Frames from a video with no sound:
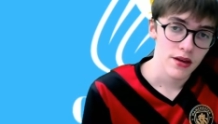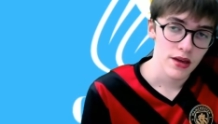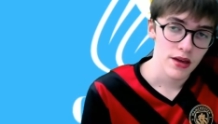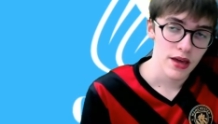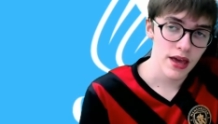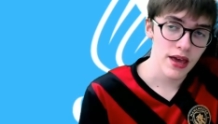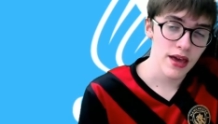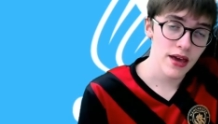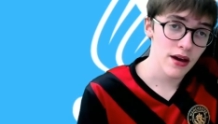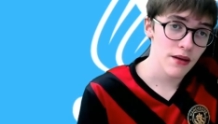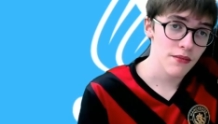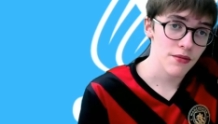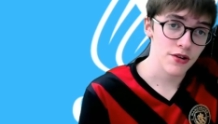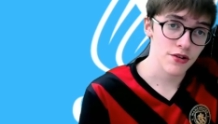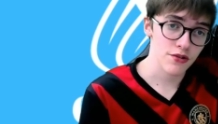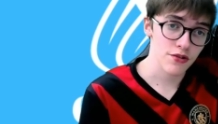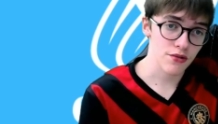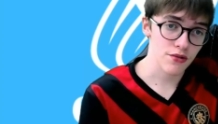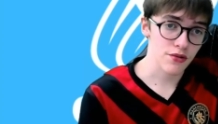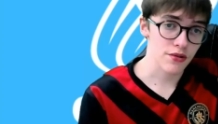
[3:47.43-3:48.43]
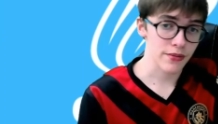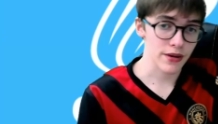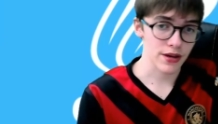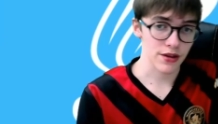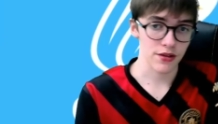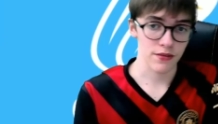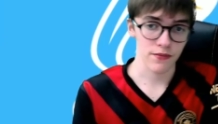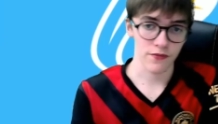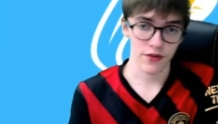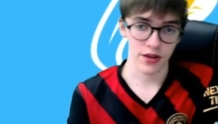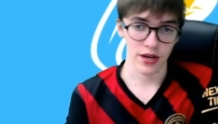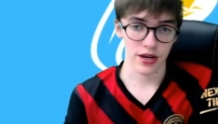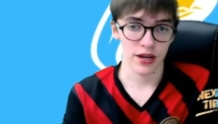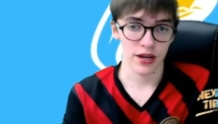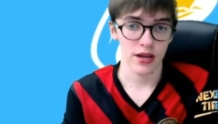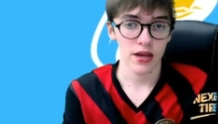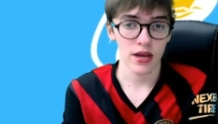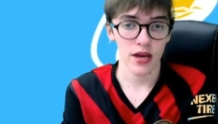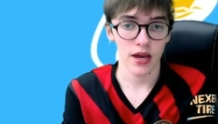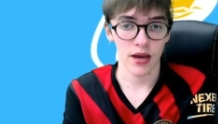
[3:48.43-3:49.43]
here, I'm going to talk about something.
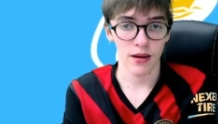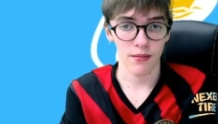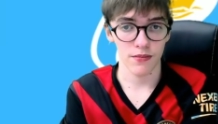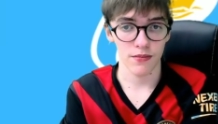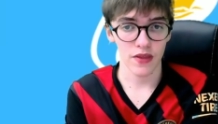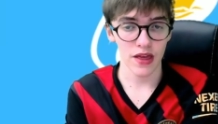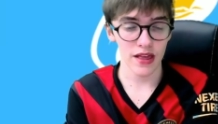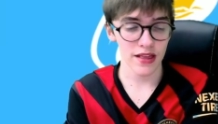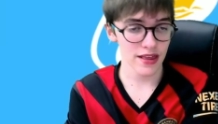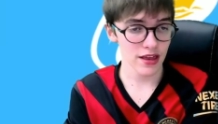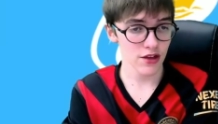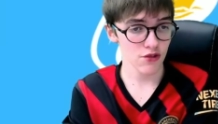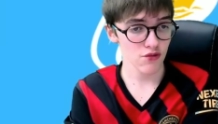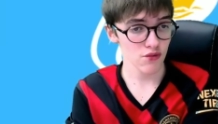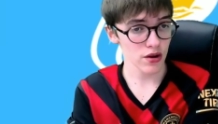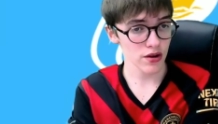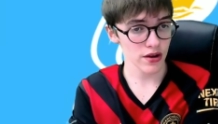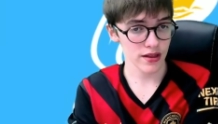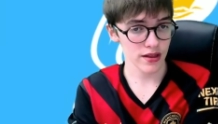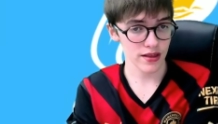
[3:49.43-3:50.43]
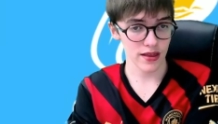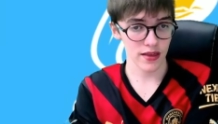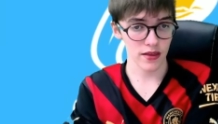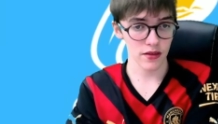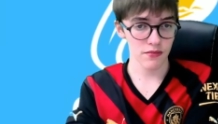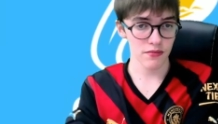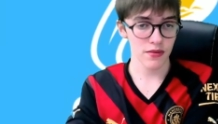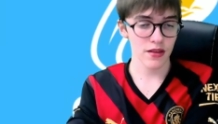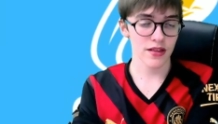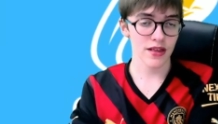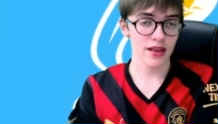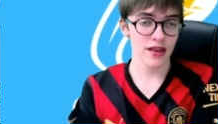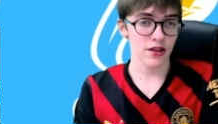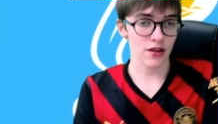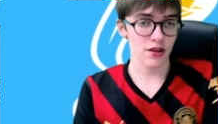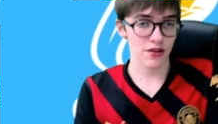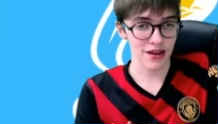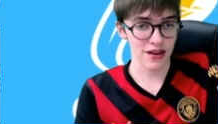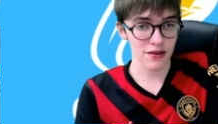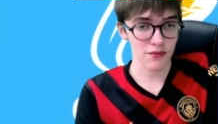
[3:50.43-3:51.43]
Um, let's say Shroud and Selleth, let's say it
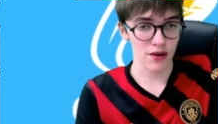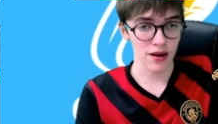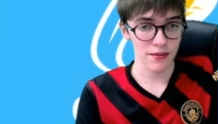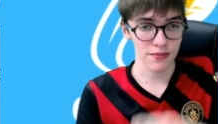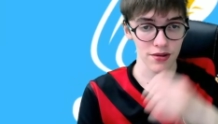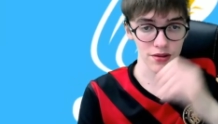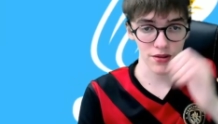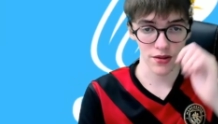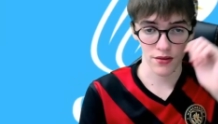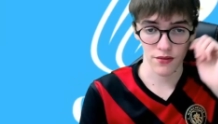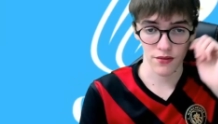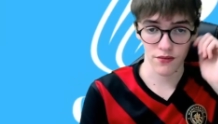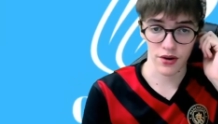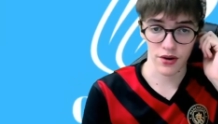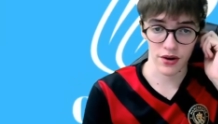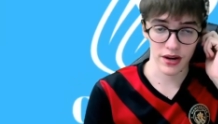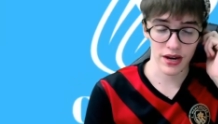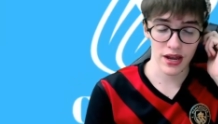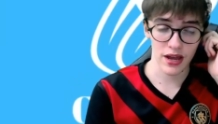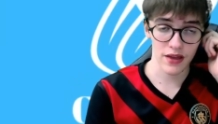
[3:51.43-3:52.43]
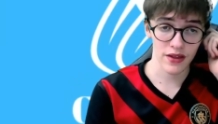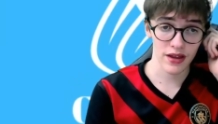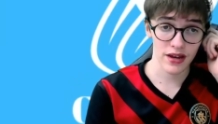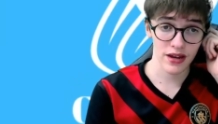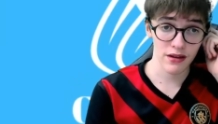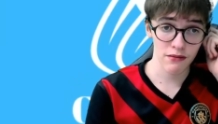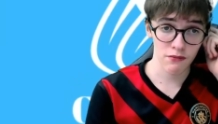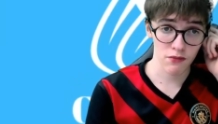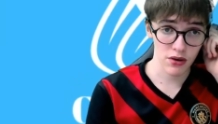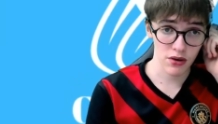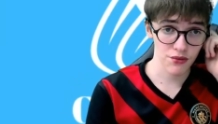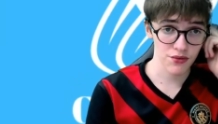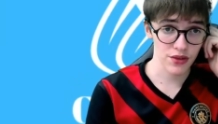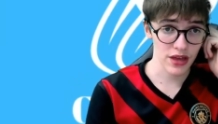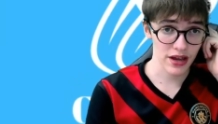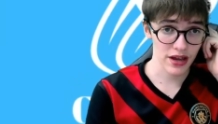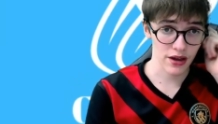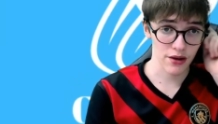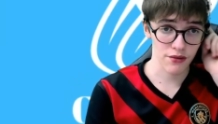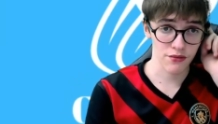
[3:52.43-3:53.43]
does get wiped under the rug. Now then, it will
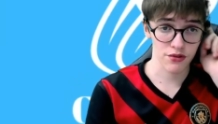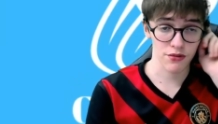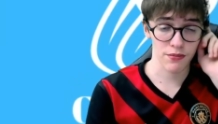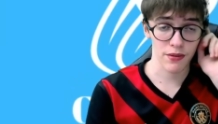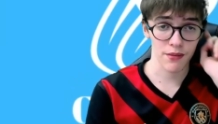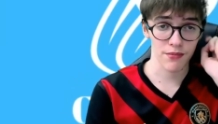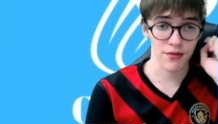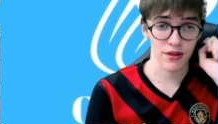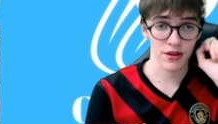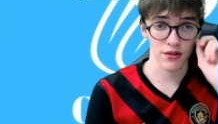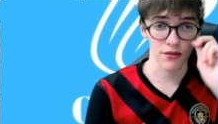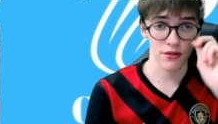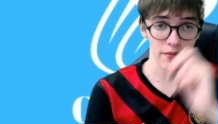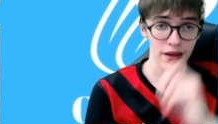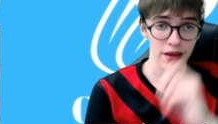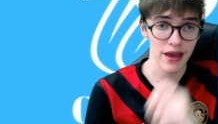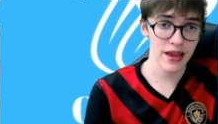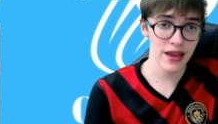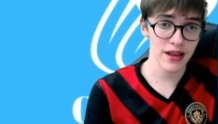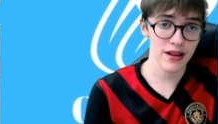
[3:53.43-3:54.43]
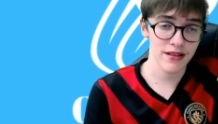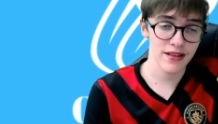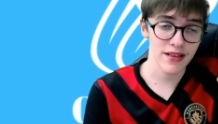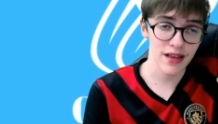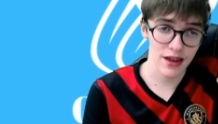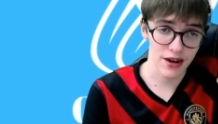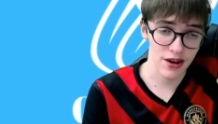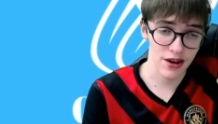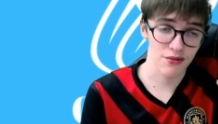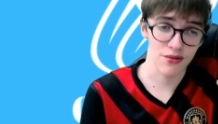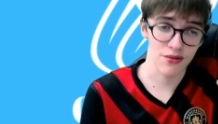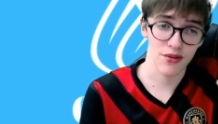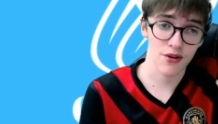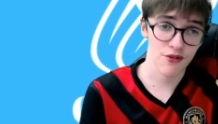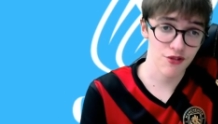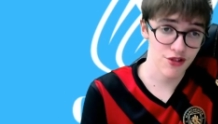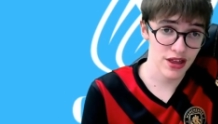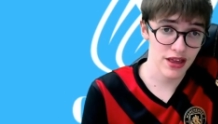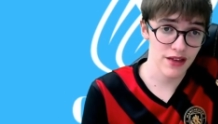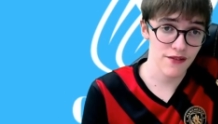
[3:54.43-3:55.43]
then go into public domains. I know a lot
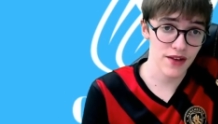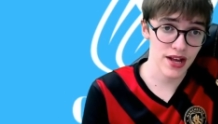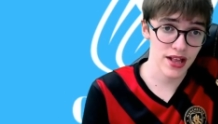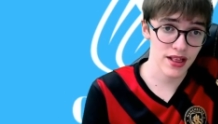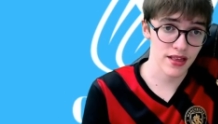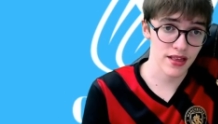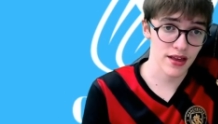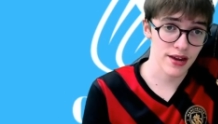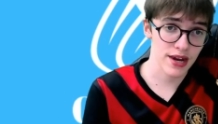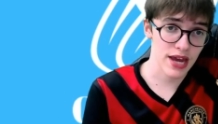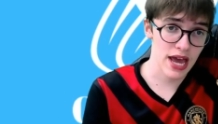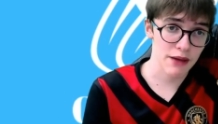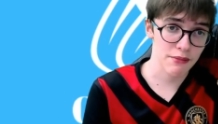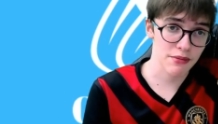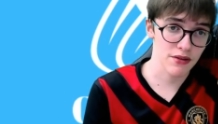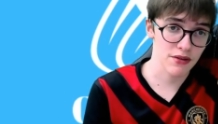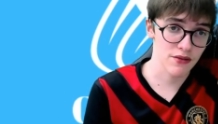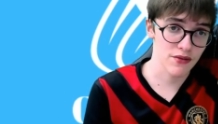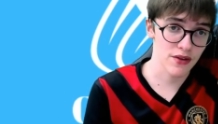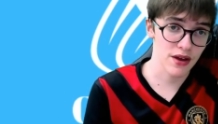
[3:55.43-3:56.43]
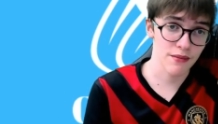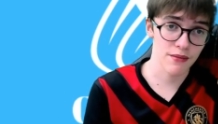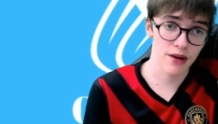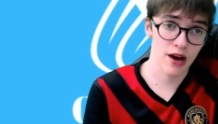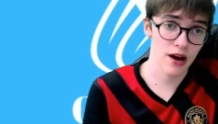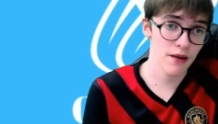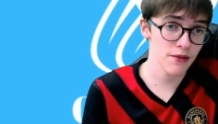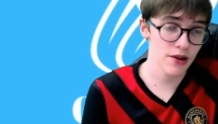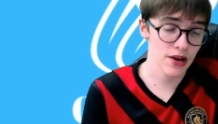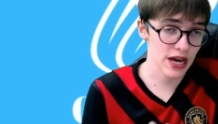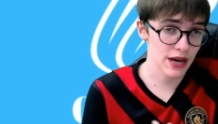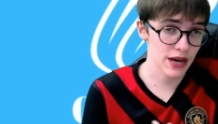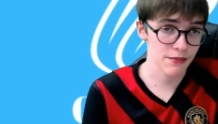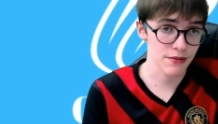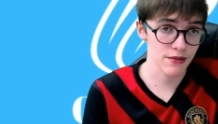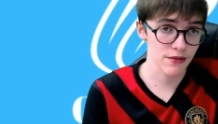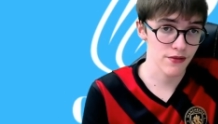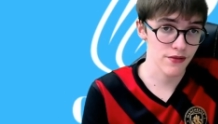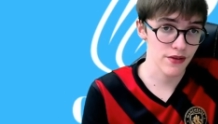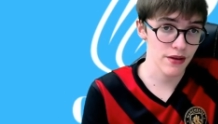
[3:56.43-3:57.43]
of City fans aren't happy with him. I'm not
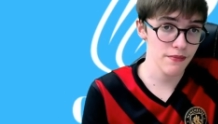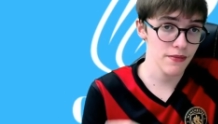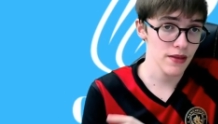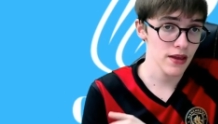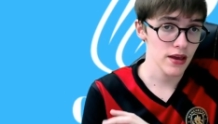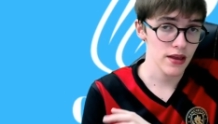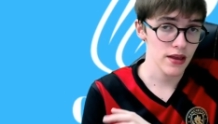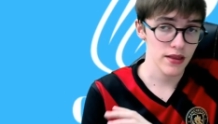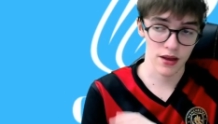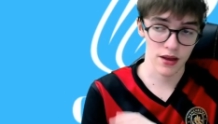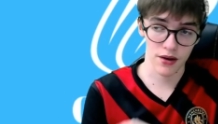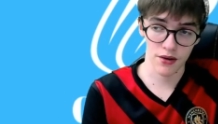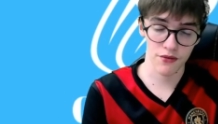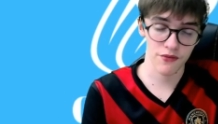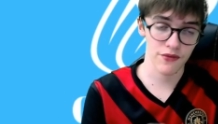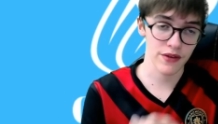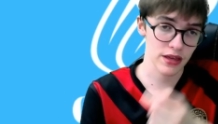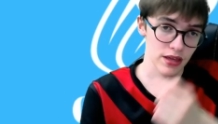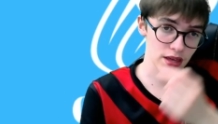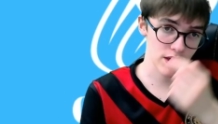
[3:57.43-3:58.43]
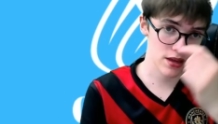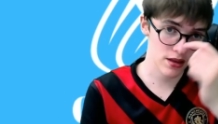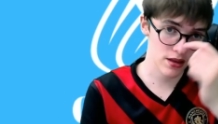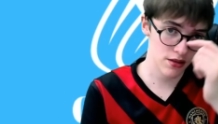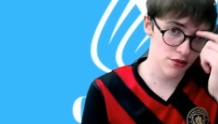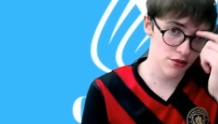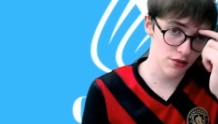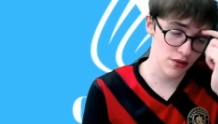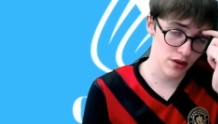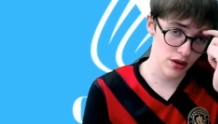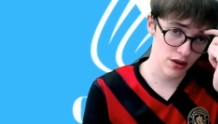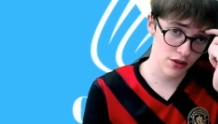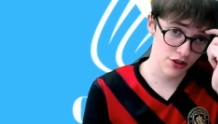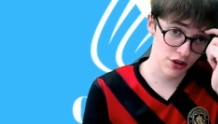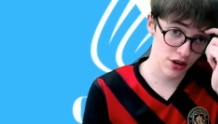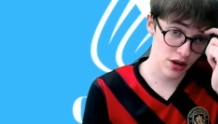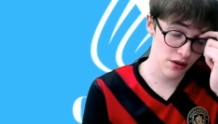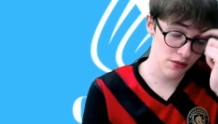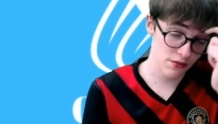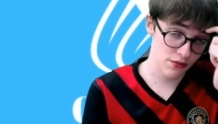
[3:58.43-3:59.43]
happy with him. The whole thing two years
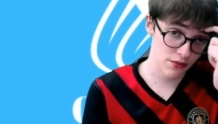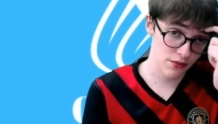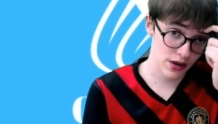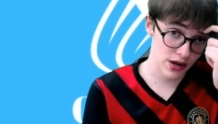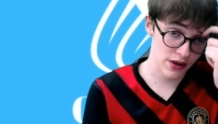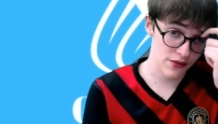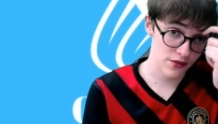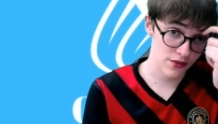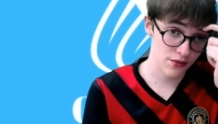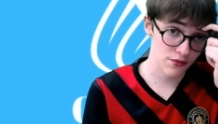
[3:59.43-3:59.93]
ago, or whenever